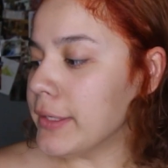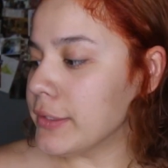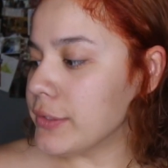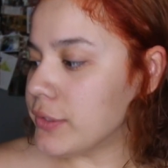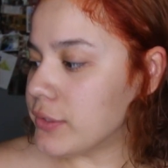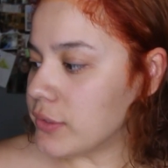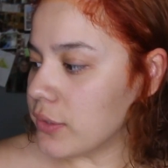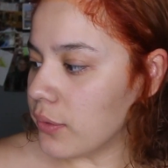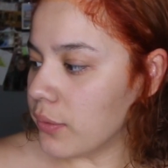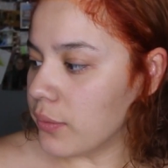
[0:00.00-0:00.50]

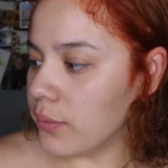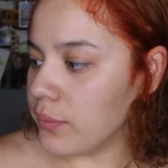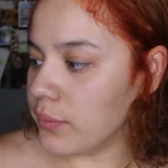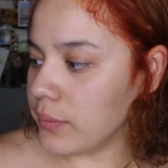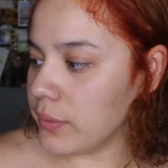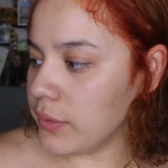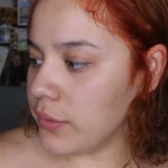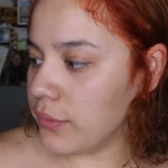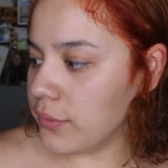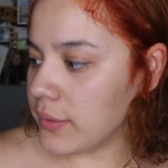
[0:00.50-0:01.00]
So
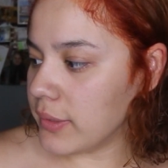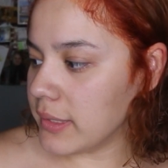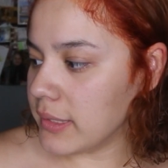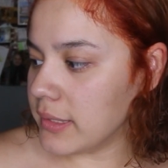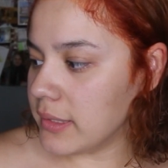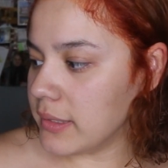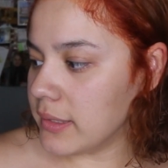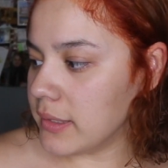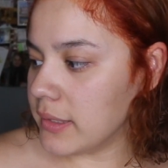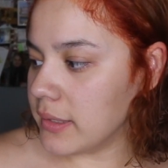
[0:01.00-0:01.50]
you
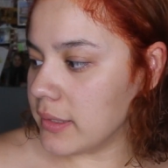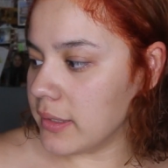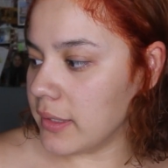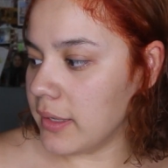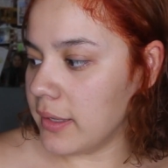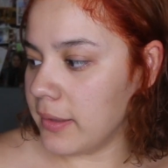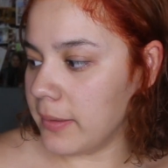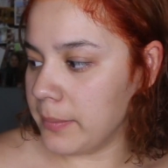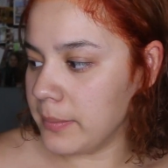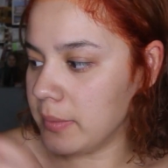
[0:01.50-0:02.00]
can
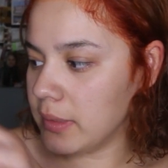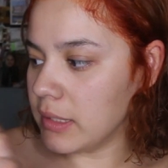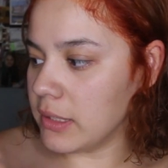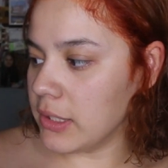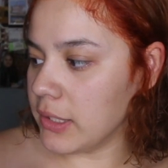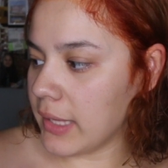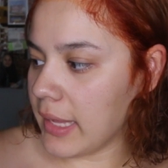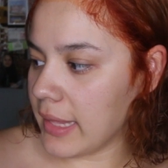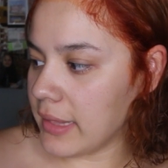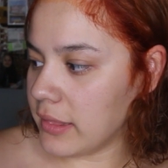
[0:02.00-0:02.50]

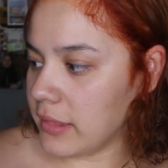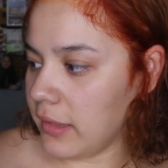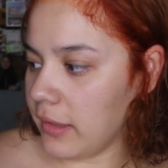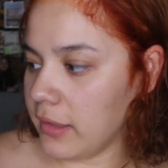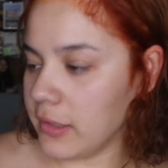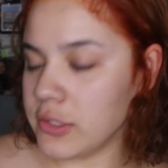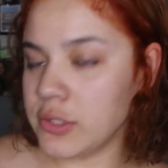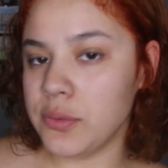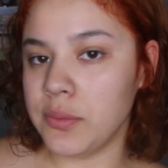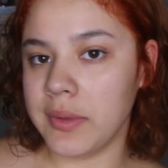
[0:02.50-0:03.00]
look at
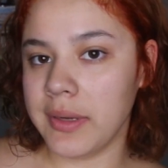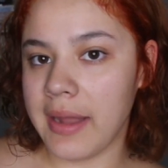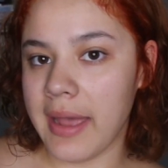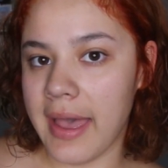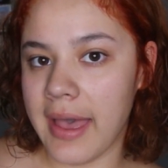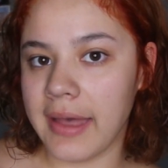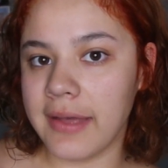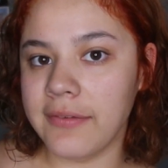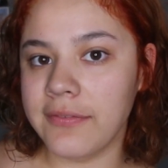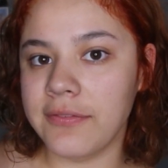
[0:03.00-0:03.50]
the
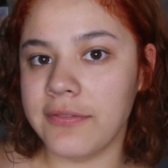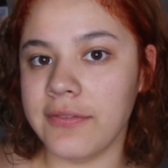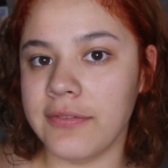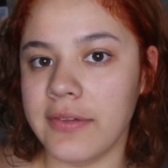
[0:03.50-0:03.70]
2.5